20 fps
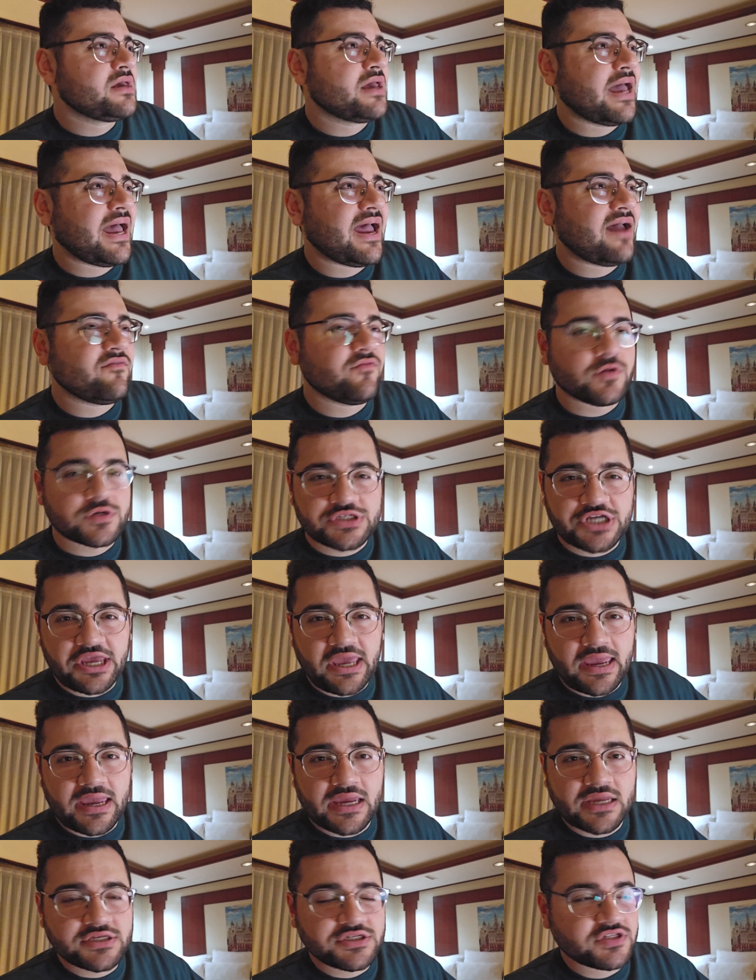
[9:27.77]
average
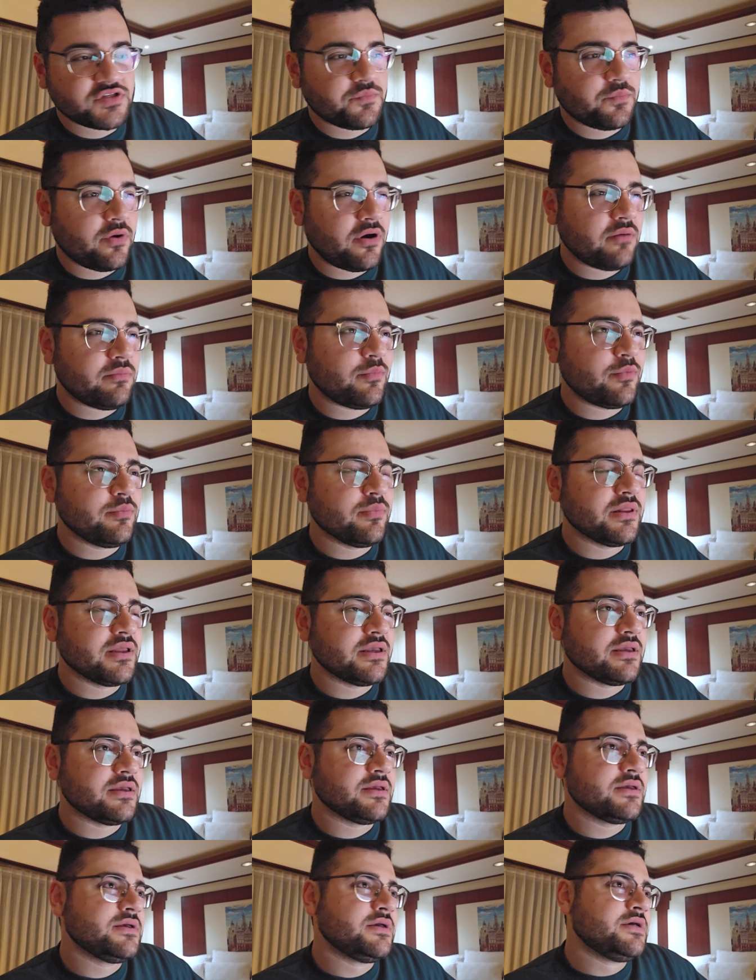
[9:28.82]
age. It's probably